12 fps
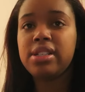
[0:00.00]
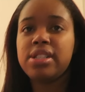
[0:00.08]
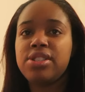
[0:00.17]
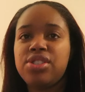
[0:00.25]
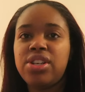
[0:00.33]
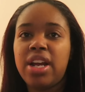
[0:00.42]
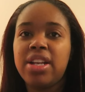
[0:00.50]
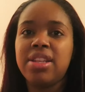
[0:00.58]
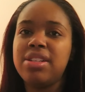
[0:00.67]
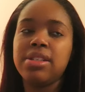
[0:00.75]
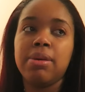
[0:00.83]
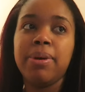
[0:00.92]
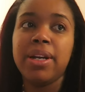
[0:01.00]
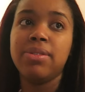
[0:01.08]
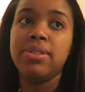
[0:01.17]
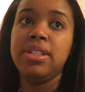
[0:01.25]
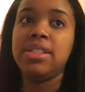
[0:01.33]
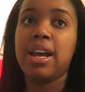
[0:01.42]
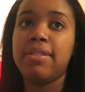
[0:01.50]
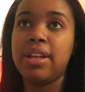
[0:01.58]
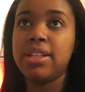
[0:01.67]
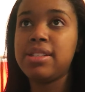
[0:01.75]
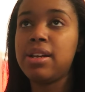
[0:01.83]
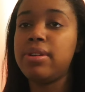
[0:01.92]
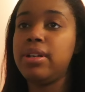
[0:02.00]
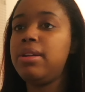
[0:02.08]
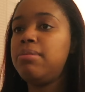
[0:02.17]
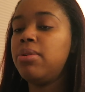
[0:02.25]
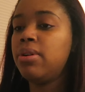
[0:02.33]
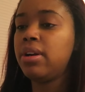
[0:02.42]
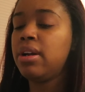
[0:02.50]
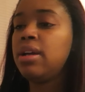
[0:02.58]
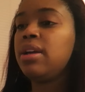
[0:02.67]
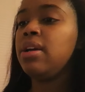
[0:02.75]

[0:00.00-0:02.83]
Since Jonathan's up, I don't need to have that sound anymore.